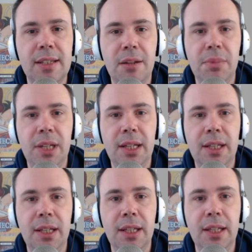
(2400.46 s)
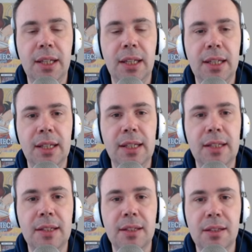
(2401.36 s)
our plan here is
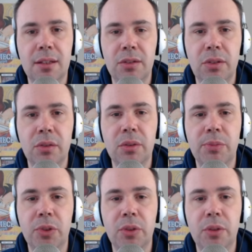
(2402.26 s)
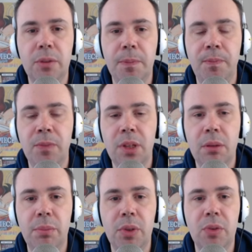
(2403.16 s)
just control the board,
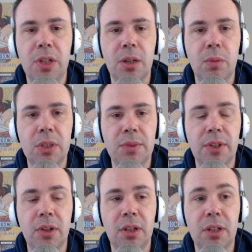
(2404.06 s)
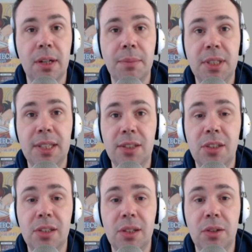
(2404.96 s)
build up once we got a couple of
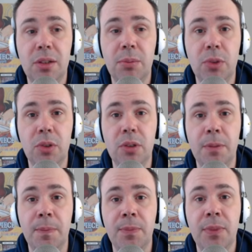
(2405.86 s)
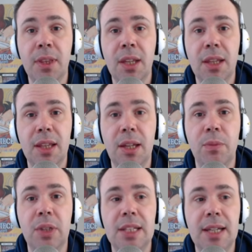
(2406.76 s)
teachers on the board, then
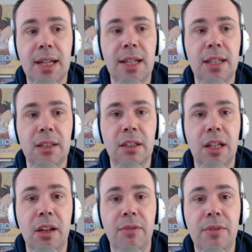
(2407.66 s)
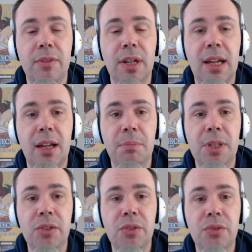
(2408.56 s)
we start hitting the life.
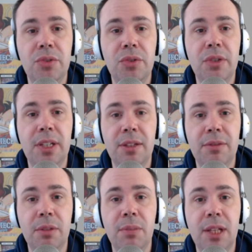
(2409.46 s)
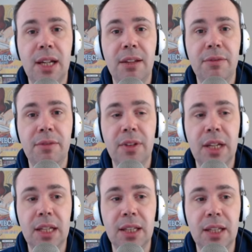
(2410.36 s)
Happy to give them life
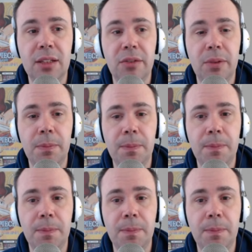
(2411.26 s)
in the interim.